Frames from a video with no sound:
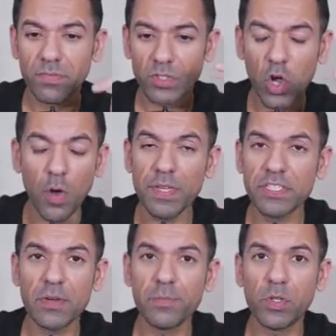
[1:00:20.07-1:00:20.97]
comment
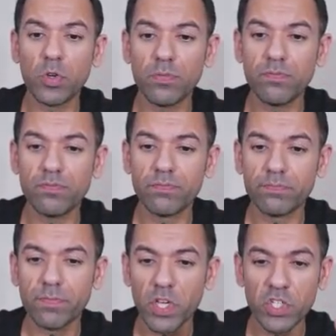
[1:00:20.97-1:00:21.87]
down below,
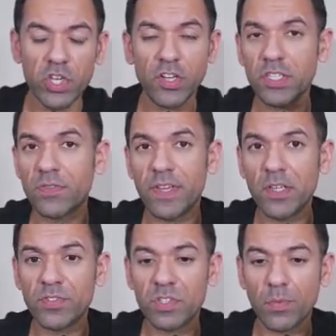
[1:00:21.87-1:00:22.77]
share this
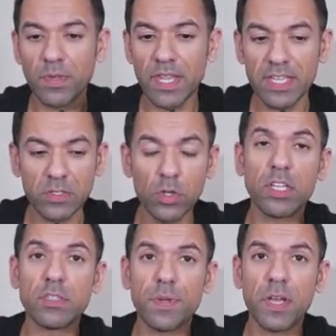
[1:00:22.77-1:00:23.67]
video with someone that's
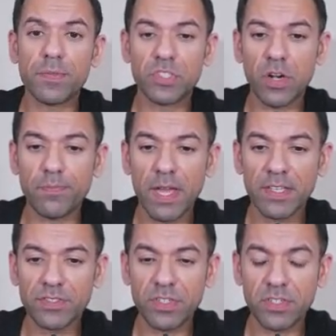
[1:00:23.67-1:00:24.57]
looking to become a Scrum
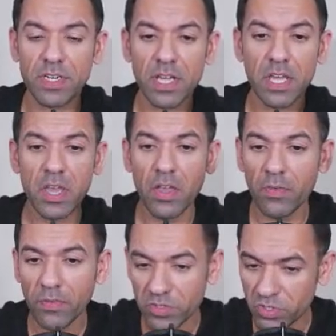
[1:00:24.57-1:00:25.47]
Master.
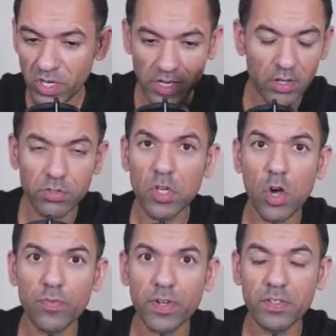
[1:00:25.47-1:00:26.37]
Check out the
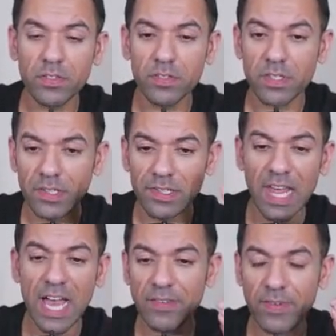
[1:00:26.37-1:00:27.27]
offer,
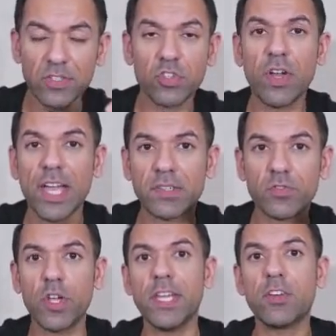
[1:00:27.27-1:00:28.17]
live interactive
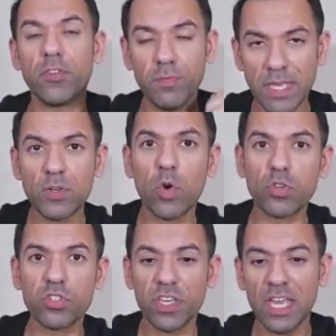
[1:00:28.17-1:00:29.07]
training with me,
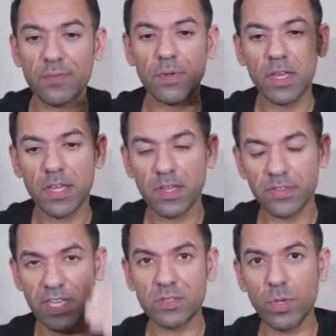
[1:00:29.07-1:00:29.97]
Coach Zahib,
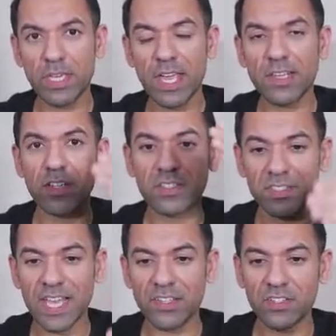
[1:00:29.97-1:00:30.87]
this weekend,
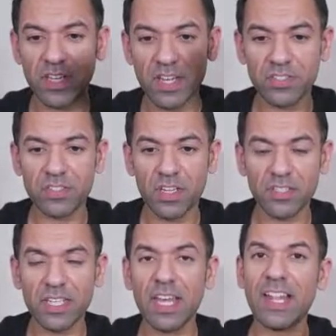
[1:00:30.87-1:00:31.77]
Saturday and
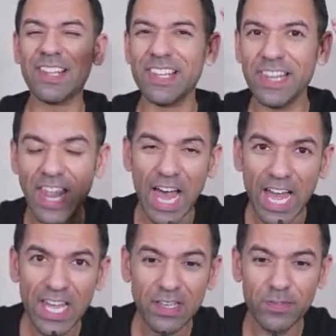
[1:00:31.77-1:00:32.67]
Sunday,
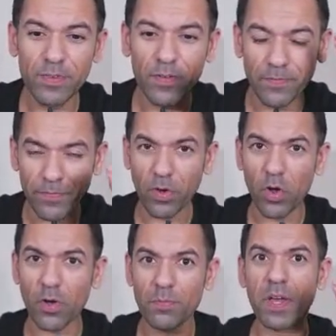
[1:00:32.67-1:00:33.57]
live
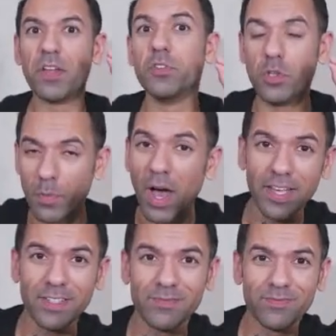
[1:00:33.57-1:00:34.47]
from Dubai.